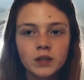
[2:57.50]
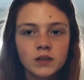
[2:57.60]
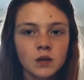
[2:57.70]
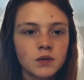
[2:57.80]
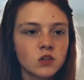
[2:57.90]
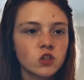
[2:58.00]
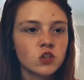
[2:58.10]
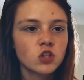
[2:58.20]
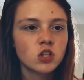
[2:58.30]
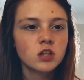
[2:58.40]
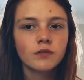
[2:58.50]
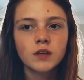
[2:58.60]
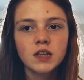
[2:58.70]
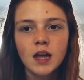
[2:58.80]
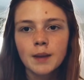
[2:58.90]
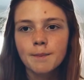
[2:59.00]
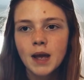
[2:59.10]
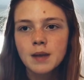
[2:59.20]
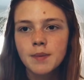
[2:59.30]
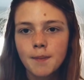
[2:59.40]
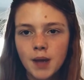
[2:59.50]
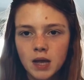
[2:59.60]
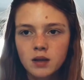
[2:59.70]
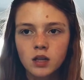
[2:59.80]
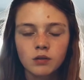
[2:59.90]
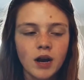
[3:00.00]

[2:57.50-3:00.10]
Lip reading: So it's just such a lovely like baby pink colour.